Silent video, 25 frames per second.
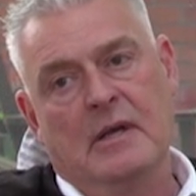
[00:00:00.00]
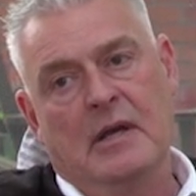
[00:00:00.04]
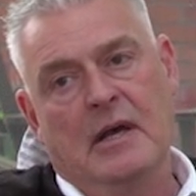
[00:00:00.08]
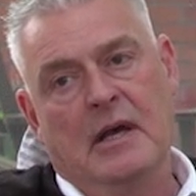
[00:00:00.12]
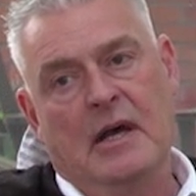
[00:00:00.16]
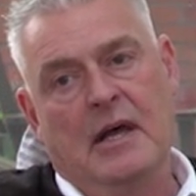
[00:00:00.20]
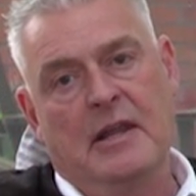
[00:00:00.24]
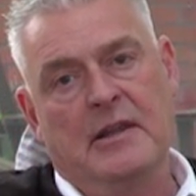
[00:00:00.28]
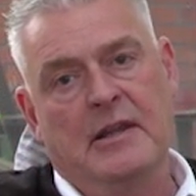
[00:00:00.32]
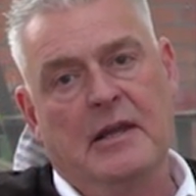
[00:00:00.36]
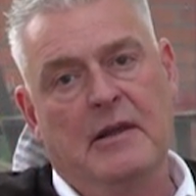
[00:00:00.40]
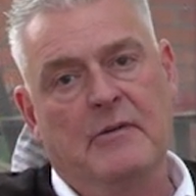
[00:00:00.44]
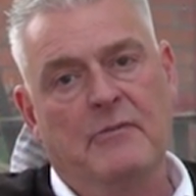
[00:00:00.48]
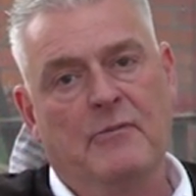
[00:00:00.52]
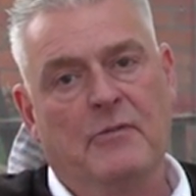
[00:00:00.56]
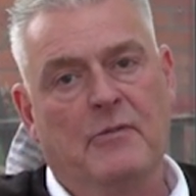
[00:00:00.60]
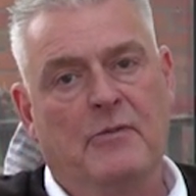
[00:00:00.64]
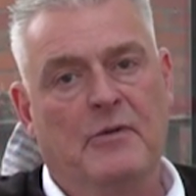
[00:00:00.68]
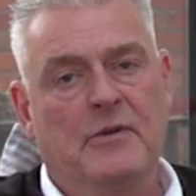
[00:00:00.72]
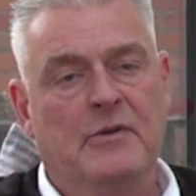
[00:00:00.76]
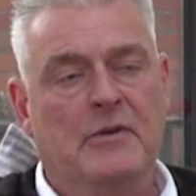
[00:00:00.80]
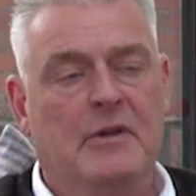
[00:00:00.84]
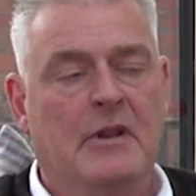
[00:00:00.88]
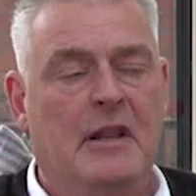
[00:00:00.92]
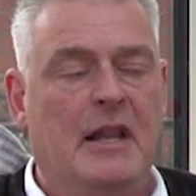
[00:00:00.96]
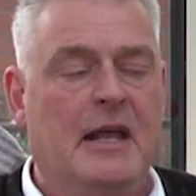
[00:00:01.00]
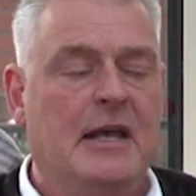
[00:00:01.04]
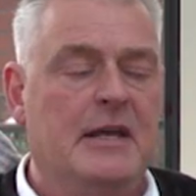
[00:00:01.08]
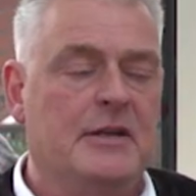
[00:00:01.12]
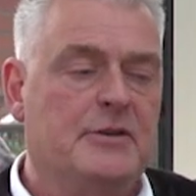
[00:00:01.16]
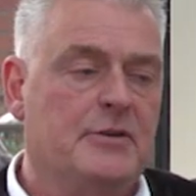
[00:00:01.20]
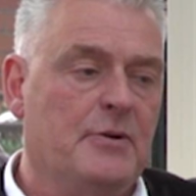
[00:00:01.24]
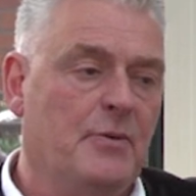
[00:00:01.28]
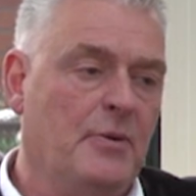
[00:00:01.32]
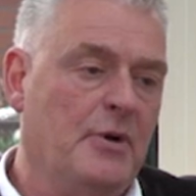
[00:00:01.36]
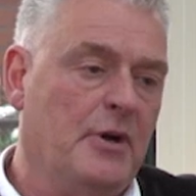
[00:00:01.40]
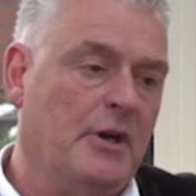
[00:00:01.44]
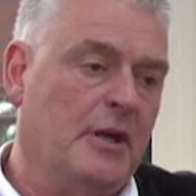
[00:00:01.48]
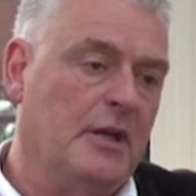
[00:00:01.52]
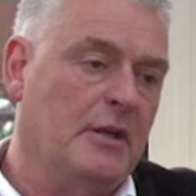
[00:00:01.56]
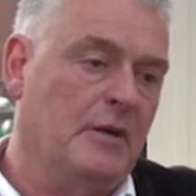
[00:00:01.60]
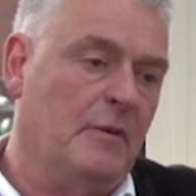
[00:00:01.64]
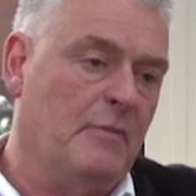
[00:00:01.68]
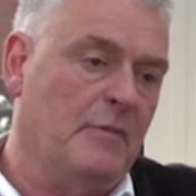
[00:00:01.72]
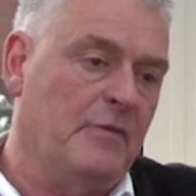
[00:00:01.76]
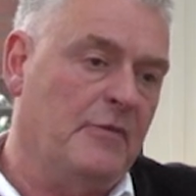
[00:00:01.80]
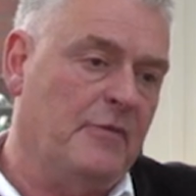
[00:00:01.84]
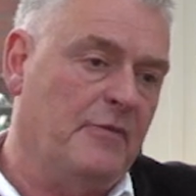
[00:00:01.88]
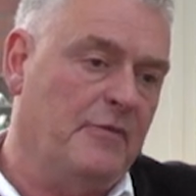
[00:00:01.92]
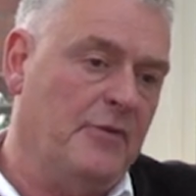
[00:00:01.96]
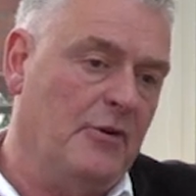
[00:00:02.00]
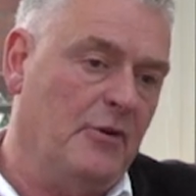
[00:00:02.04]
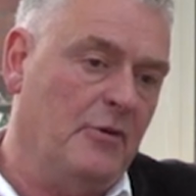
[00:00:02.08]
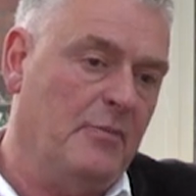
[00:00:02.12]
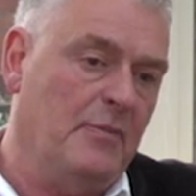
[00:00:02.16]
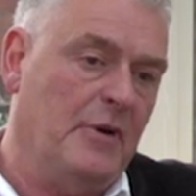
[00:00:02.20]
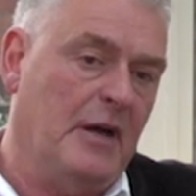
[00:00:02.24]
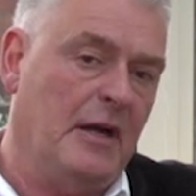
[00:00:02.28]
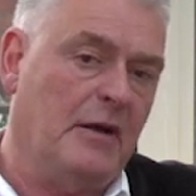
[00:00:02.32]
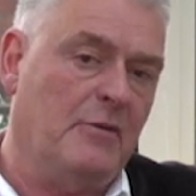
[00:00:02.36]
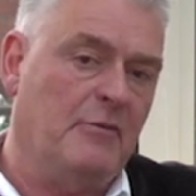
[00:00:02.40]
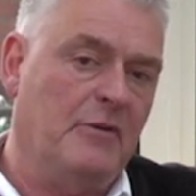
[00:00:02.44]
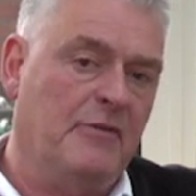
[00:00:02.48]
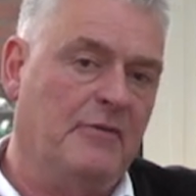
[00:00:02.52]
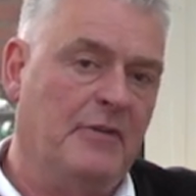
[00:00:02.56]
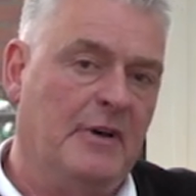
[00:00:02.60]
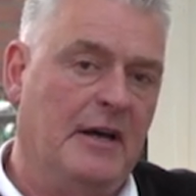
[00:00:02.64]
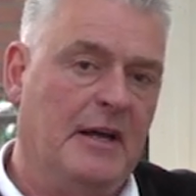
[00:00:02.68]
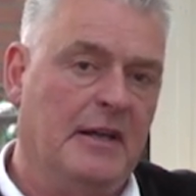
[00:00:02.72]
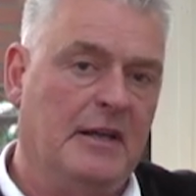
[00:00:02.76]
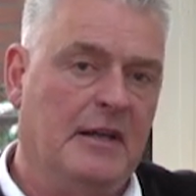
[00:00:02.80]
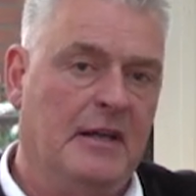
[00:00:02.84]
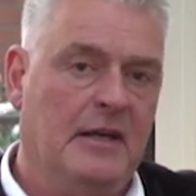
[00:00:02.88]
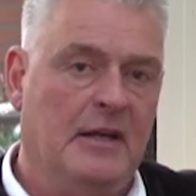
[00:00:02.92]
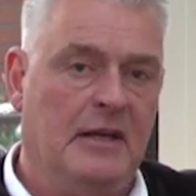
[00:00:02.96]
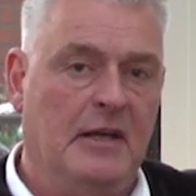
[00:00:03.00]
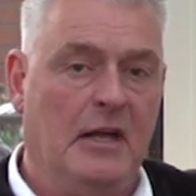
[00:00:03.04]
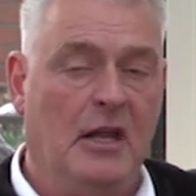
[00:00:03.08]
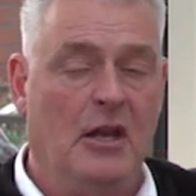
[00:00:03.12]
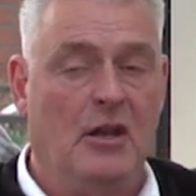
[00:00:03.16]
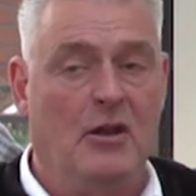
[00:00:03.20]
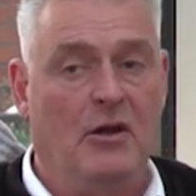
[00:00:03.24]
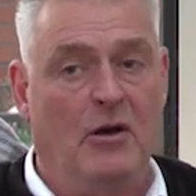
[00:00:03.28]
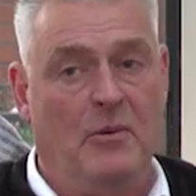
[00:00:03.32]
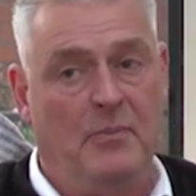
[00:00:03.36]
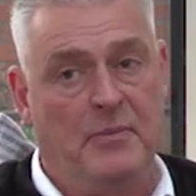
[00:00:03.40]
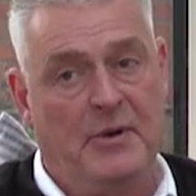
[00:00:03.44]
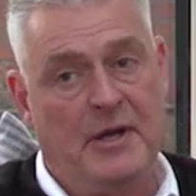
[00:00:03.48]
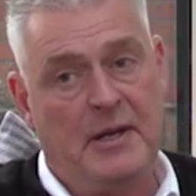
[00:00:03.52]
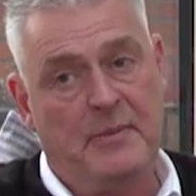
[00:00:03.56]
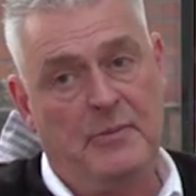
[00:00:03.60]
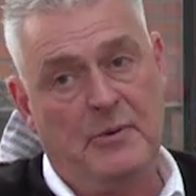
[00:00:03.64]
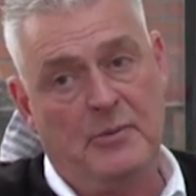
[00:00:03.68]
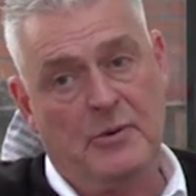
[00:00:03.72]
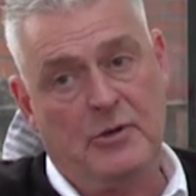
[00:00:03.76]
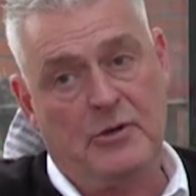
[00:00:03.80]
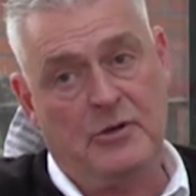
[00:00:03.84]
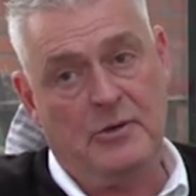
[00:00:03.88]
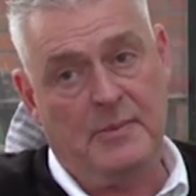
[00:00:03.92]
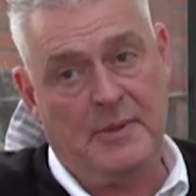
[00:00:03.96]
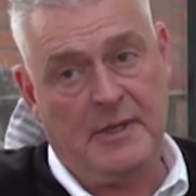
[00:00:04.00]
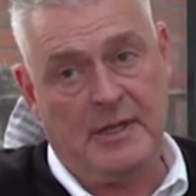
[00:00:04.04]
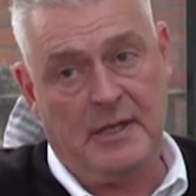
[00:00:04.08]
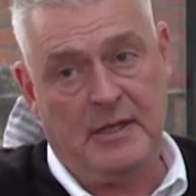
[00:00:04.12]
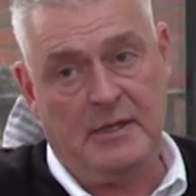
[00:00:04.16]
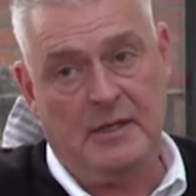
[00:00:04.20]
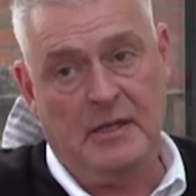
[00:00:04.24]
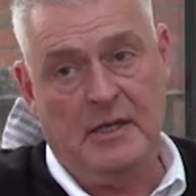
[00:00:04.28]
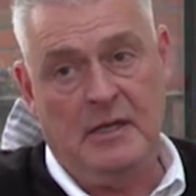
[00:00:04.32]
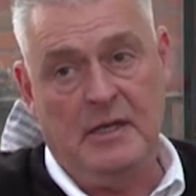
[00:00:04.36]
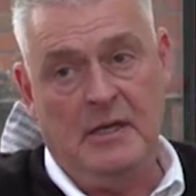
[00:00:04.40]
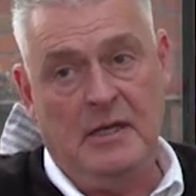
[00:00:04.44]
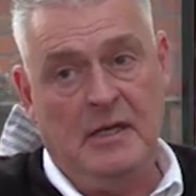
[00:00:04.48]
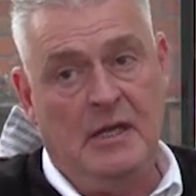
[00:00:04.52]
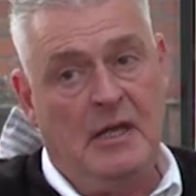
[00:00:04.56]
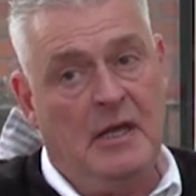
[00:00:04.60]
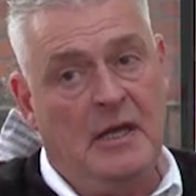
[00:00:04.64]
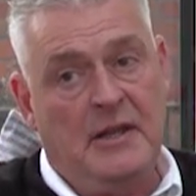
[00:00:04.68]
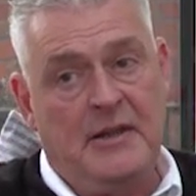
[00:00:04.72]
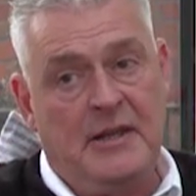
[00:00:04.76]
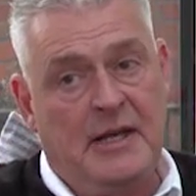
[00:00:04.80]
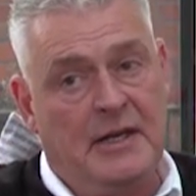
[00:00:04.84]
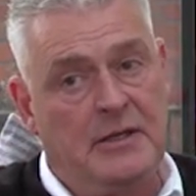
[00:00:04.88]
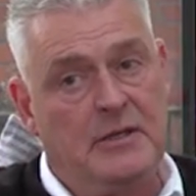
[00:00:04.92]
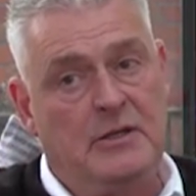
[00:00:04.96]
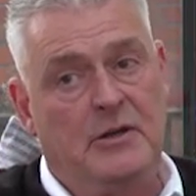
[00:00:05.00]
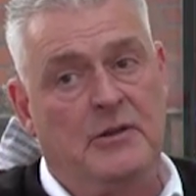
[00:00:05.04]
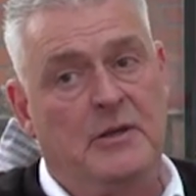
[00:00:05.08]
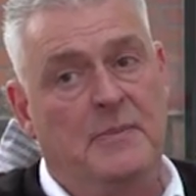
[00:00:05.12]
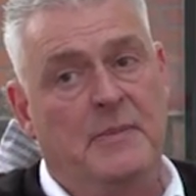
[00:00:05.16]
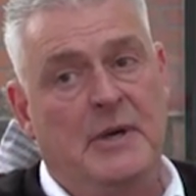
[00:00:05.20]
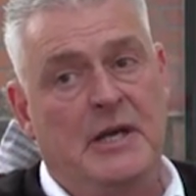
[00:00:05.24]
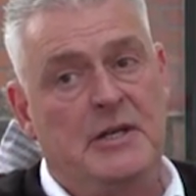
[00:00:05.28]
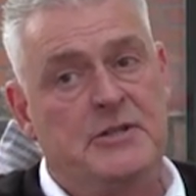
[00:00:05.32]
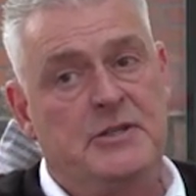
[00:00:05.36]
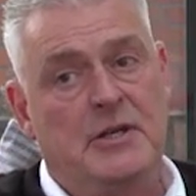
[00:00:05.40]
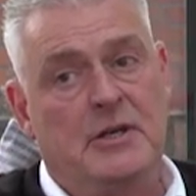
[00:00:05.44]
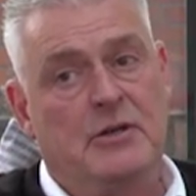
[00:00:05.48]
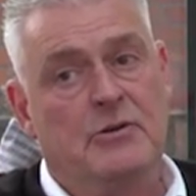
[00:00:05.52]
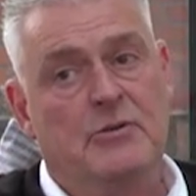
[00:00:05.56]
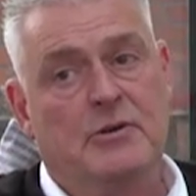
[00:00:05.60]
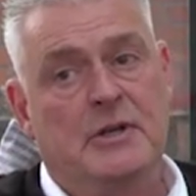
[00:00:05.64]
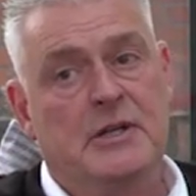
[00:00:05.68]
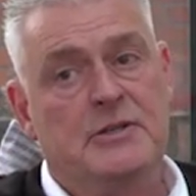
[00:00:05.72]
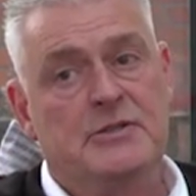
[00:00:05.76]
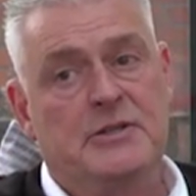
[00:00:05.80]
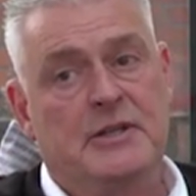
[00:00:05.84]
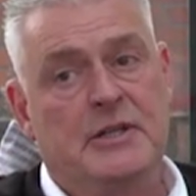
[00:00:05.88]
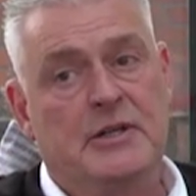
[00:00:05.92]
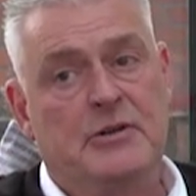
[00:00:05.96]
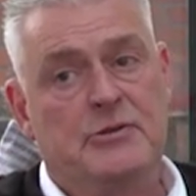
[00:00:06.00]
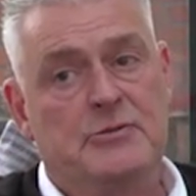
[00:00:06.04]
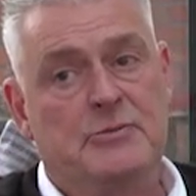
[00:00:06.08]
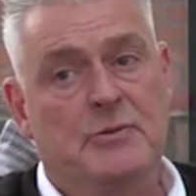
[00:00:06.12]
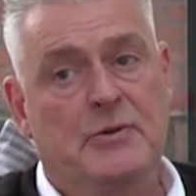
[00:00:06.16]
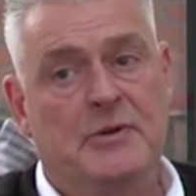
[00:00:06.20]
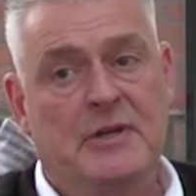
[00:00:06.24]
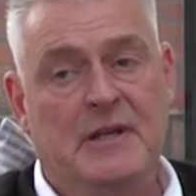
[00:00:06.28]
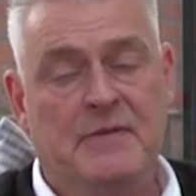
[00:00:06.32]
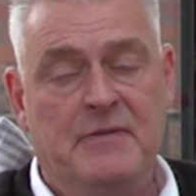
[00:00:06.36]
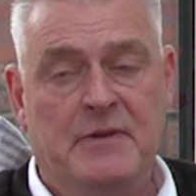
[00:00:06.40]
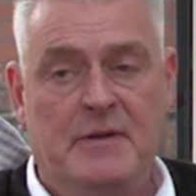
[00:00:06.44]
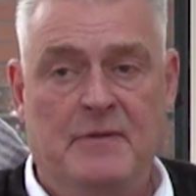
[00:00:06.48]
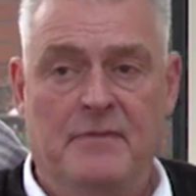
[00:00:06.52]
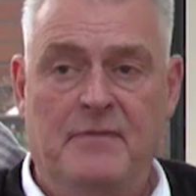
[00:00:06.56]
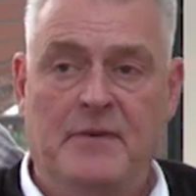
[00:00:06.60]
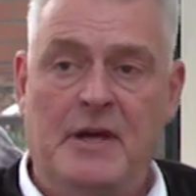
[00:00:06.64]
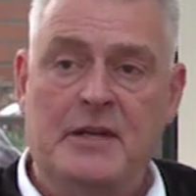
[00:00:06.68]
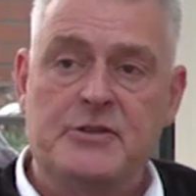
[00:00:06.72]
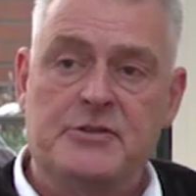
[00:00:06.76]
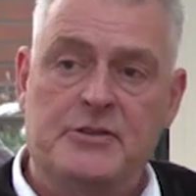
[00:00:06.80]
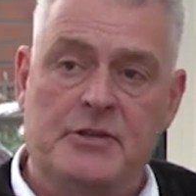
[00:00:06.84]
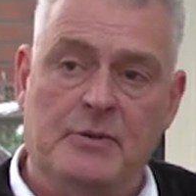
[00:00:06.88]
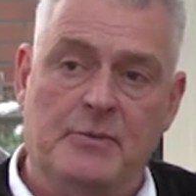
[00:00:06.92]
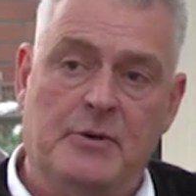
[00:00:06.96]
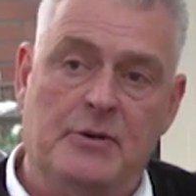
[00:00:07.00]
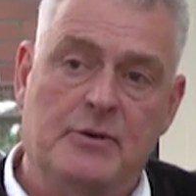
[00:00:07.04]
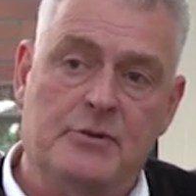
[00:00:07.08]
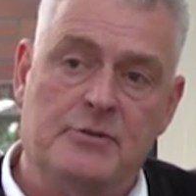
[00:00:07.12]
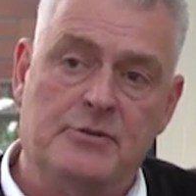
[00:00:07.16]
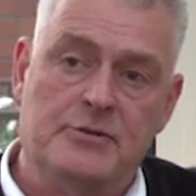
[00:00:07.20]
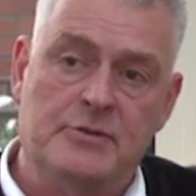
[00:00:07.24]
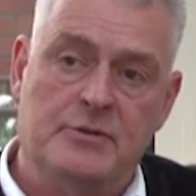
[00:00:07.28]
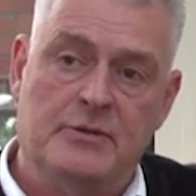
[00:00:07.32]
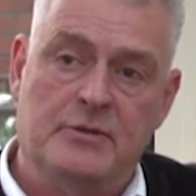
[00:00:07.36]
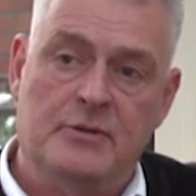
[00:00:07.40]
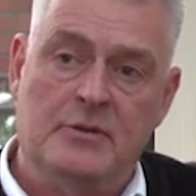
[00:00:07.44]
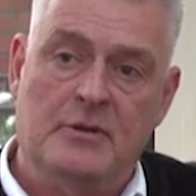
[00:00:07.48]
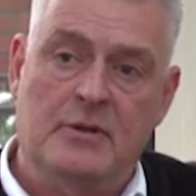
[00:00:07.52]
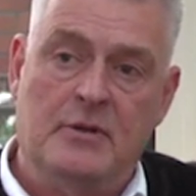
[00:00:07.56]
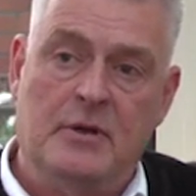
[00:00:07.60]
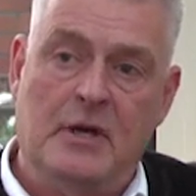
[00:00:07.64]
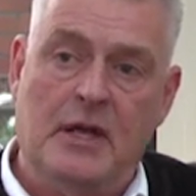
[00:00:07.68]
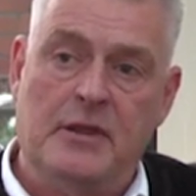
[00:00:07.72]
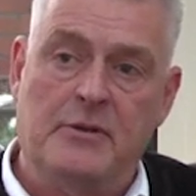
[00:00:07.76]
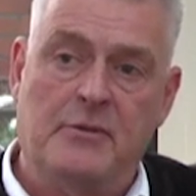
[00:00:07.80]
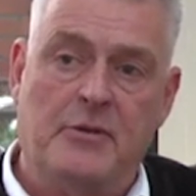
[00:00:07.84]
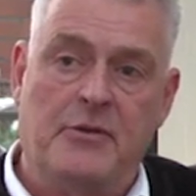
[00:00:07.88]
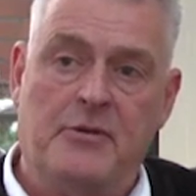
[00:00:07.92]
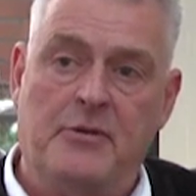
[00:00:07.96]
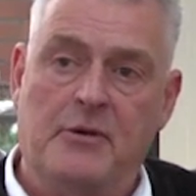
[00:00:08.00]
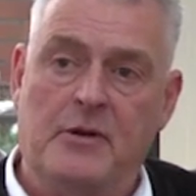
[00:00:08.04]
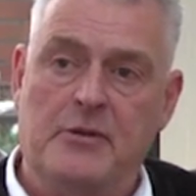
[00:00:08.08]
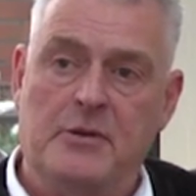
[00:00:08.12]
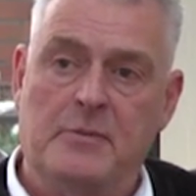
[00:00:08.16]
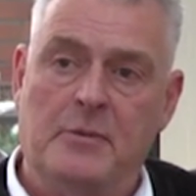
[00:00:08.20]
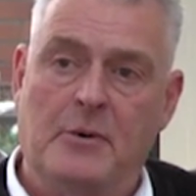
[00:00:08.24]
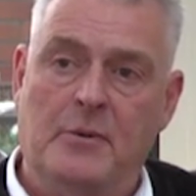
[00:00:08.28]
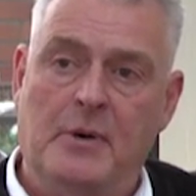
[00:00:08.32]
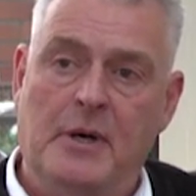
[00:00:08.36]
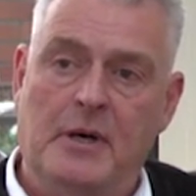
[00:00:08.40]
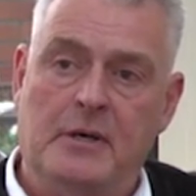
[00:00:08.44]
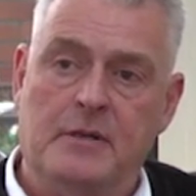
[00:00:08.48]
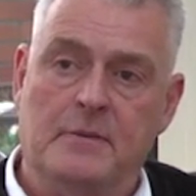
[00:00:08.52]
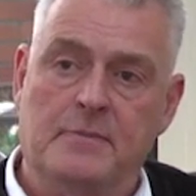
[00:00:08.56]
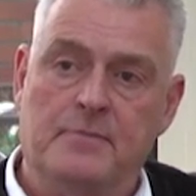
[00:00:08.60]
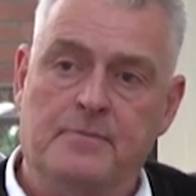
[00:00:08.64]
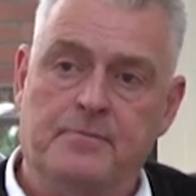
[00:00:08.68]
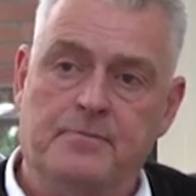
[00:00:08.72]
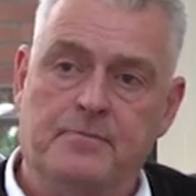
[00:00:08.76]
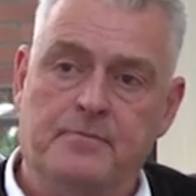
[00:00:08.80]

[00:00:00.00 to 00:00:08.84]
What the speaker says: And then later working on with the food bank, we found out a lot of people were coming in, they hadn't got the basic cooking skills. We were giving them vegetables and they were throwing them away.